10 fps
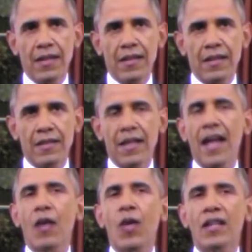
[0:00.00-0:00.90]

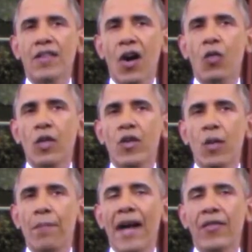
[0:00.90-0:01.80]
Tonight I want to talk with you
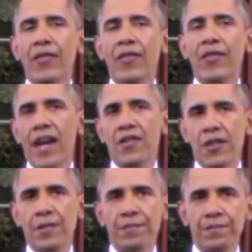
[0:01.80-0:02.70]
about this
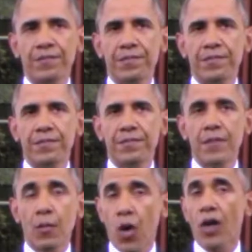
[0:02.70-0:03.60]
tragedy,
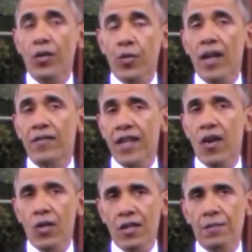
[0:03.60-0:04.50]
the broader threat of
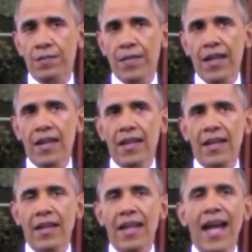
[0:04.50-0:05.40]
terrorism,
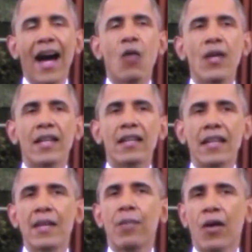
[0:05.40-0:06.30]
and how we can
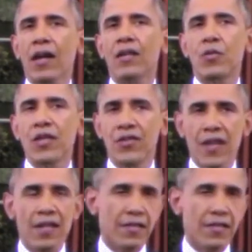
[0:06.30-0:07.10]
keep our country safe.